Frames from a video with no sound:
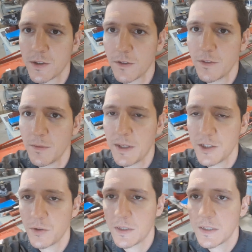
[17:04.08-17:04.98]
of them,
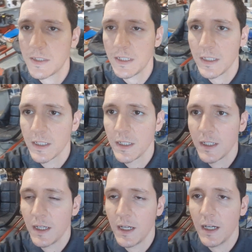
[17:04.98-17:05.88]
as you can see.
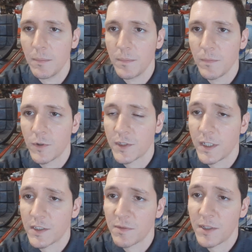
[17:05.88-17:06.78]
Once
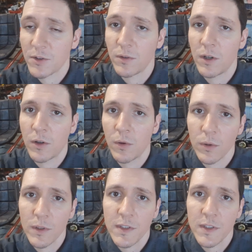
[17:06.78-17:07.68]
again, semester-long
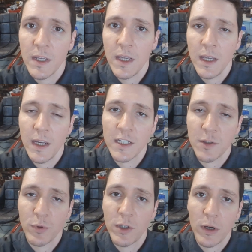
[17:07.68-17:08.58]
course, and is a
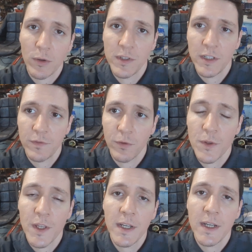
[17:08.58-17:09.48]
prerequisite for
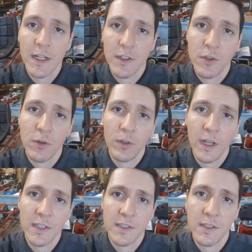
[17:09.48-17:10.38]
the next 2
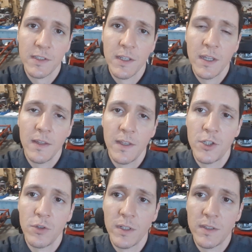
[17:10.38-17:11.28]
classes
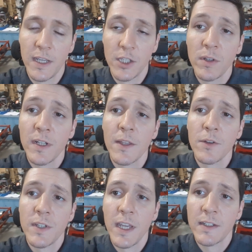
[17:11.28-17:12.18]
that you can take. You can either
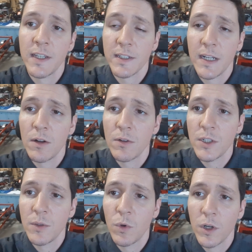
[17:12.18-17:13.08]
take
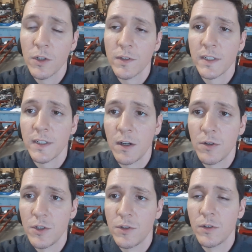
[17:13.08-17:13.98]
Technology 1 or
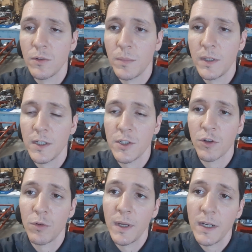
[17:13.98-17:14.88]
Technology 2, meaning
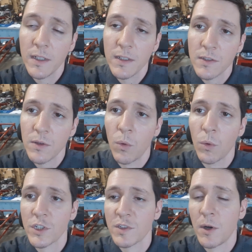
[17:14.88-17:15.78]
General Maintenance
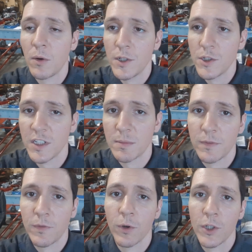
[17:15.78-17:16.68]
or Small Engines,
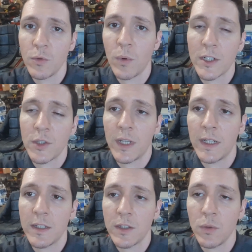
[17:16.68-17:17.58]
before you want to get
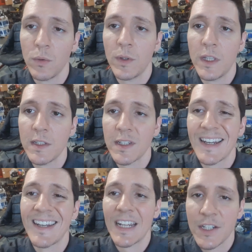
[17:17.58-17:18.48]
into these
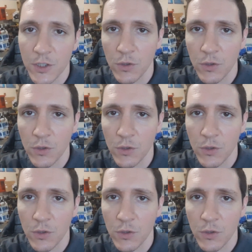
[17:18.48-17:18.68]
next 2